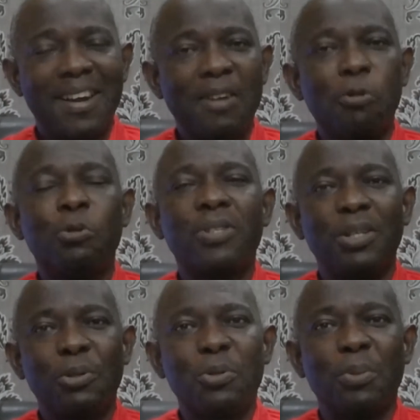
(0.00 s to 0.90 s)
We'll see you
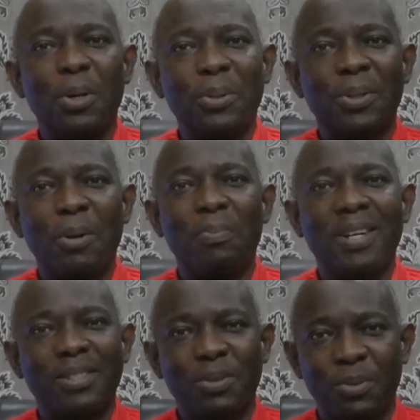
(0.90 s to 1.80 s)
tomorrow. God
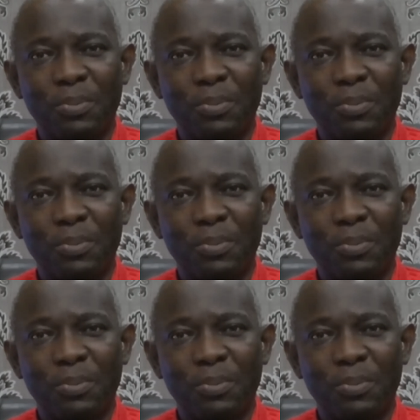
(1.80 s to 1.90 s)
bless you.